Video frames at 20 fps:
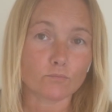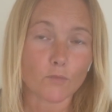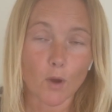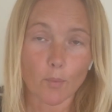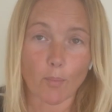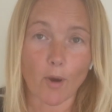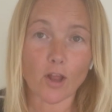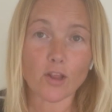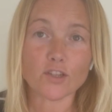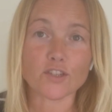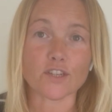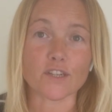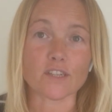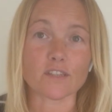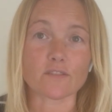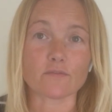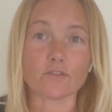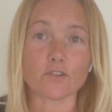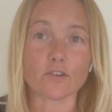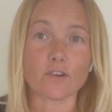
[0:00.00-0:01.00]

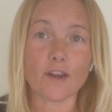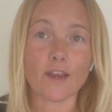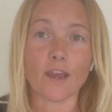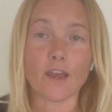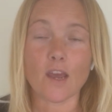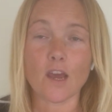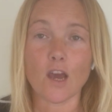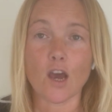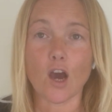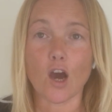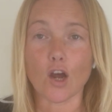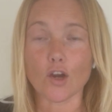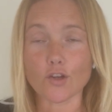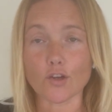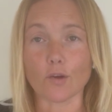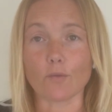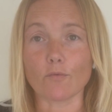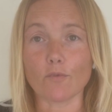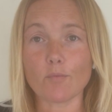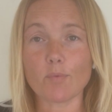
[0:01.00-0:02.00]
apologise for it, and
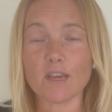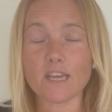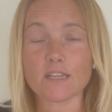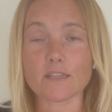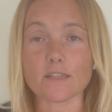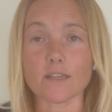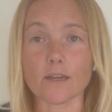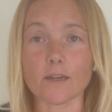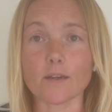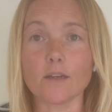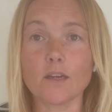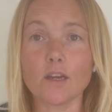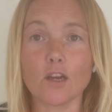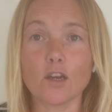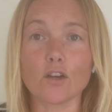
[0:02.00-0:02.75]
don't repeat it.